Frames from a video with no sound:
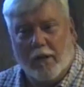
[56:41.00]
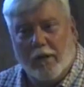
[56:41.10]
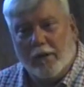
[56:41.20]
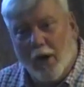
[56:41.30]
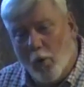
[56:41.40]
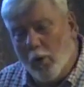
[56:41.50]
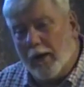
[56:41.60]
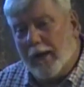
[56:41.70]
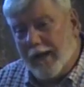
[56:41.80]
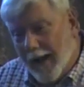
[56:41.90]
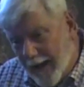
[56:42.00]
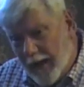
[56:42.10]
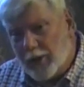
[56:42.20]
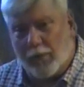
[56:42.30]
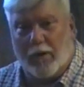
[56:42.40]
knowing he
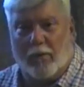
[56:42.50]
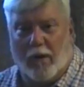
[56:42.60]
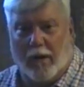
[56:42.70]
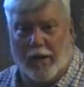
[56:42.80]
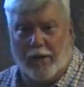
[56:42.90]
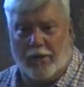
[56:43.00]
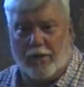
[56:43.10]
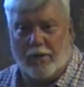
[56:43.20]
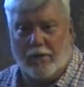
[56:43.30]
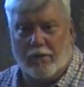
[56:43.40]
has been raised,